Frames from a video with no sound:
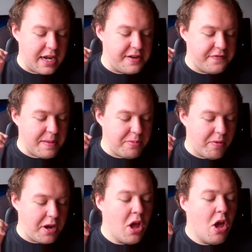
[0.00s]
in
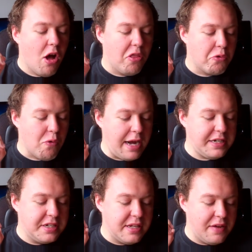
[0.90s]
February on the right
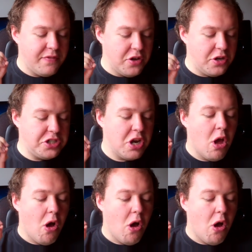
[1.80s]
to diverge,